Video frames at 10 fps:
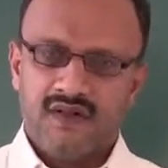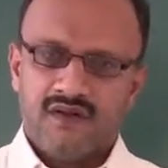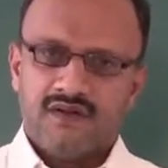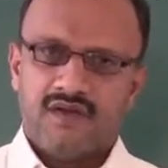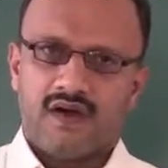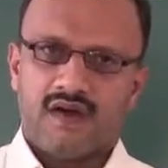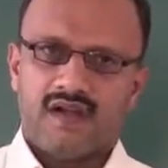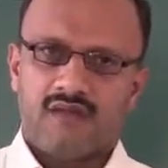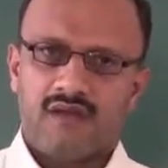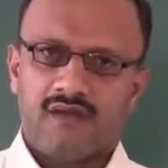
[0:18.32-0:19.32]
We already
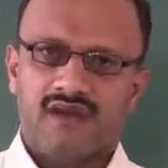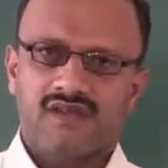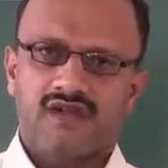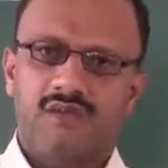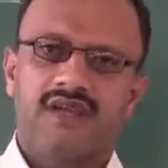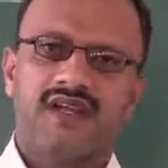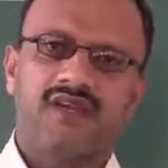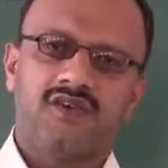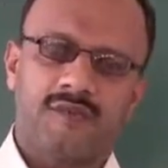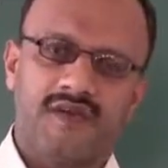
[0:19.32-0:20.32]
come across so many
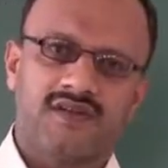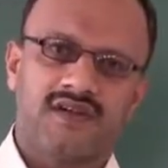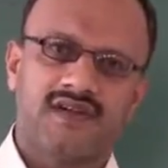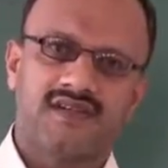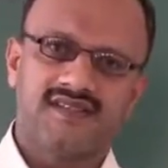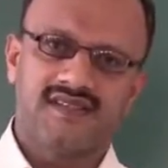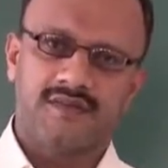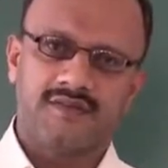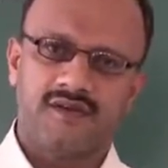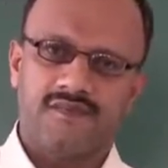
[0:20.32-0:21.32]
topics under this
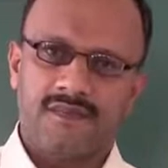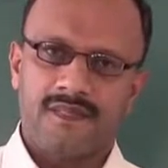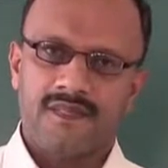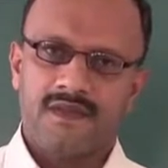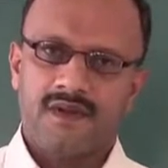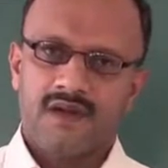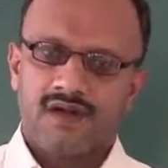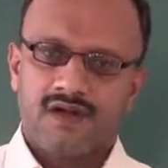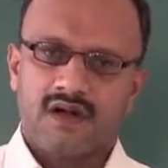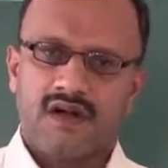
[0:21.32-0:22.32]
chapter.
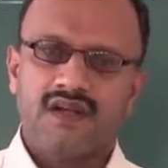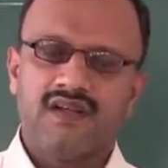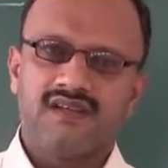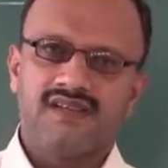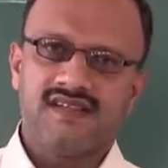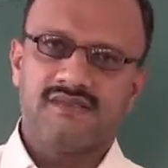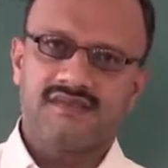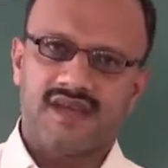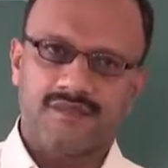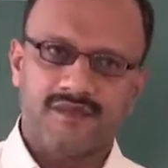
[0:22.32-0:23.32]
Now continuing the same
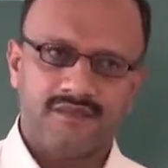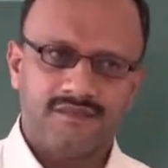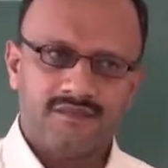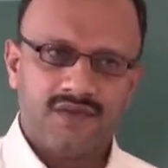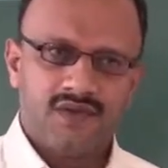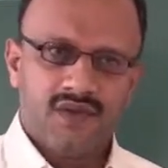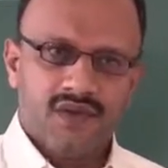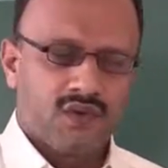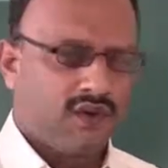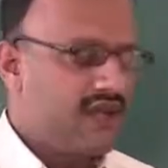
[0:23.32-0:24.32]
chapter,
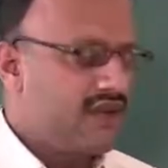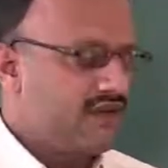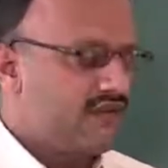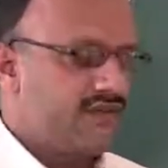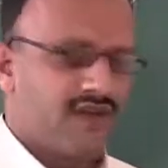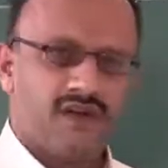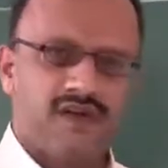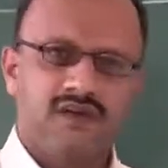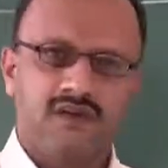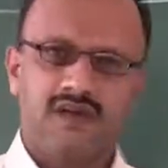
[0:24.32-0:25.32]
today we are going
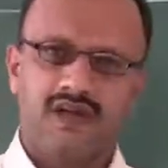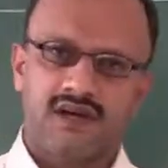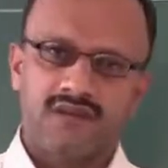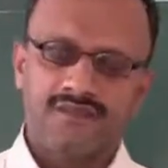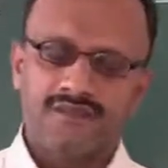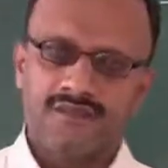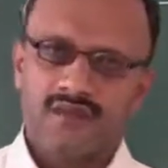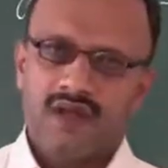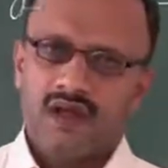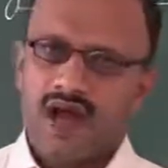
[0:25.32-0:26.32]
to learn
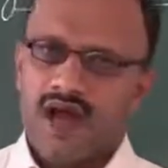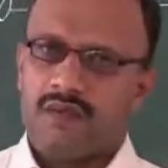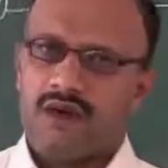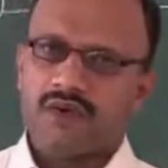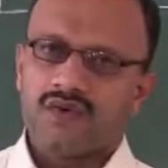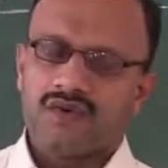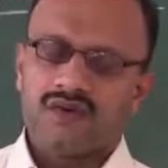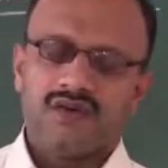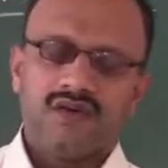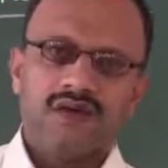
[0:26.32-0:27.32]
about
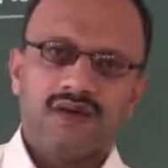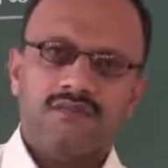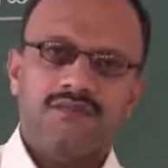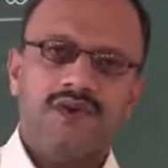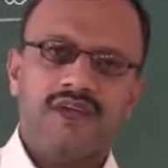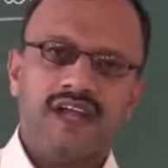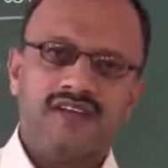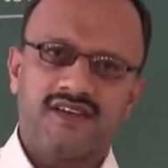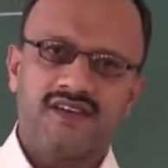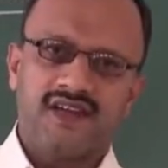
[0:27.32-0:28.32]

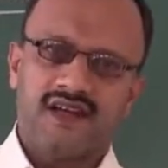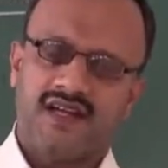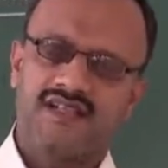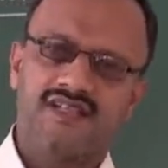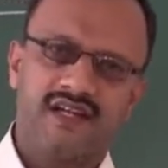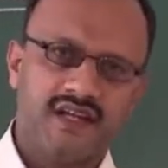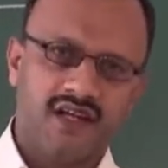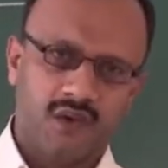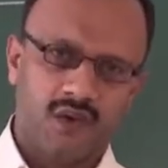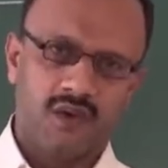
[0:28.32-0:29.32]
mutation and genetic
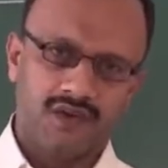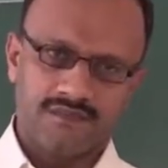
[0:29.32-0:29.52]
code.